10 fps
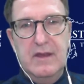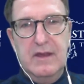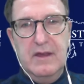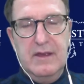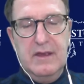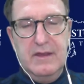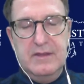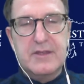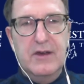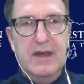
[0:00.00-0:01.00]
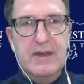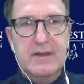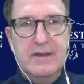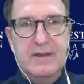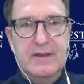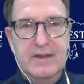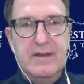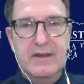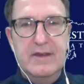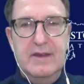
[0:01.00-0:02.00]
And so
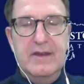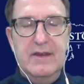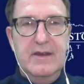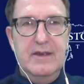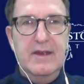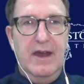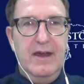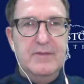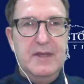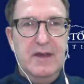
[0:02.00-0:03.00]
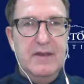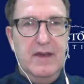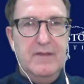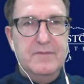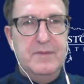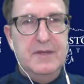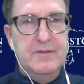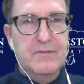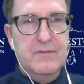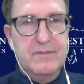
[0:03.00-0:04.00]
I mean, I've
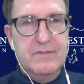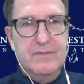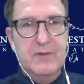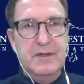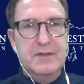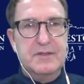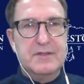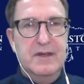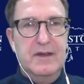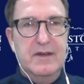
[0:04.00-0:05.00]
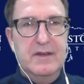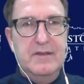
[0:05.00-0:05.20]
been witnessed in